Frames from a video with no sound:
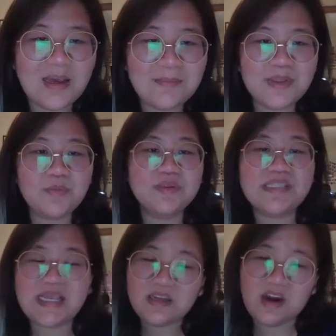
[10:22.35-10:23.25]
You will
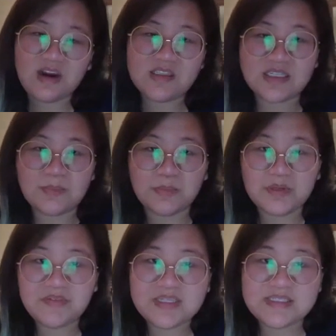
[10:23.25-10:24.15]
take the cards on the
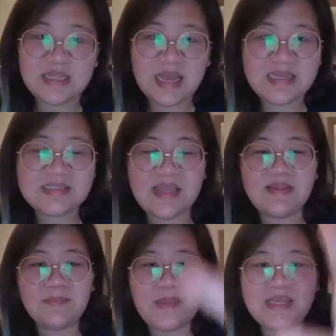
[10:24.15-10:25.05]
previous slides and
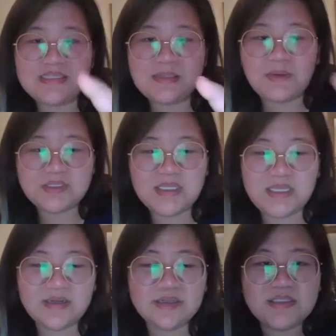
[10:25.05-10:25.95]
then paste them onto here.